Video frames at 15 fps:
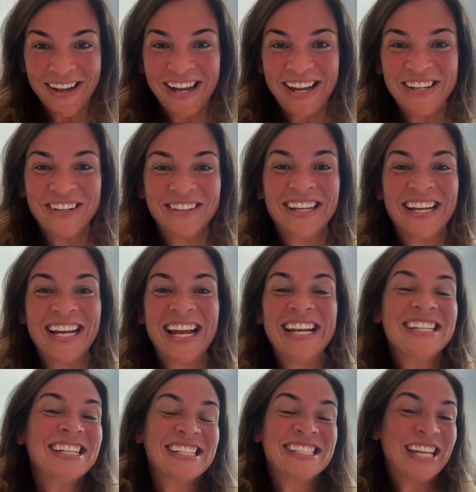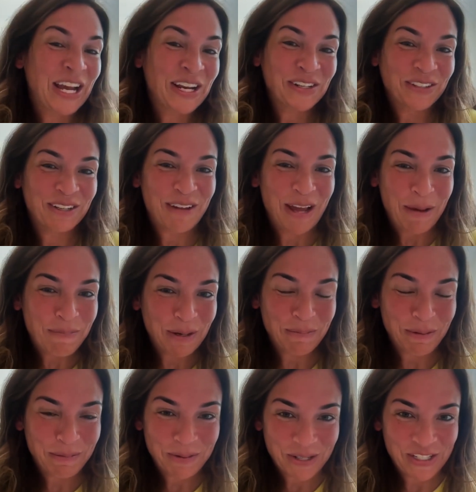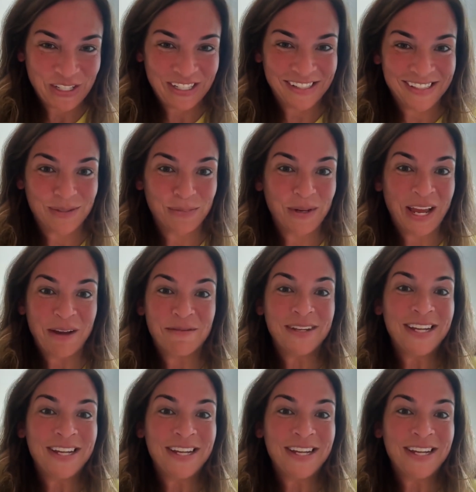And you're like, it is a scandal of epic proportions. We have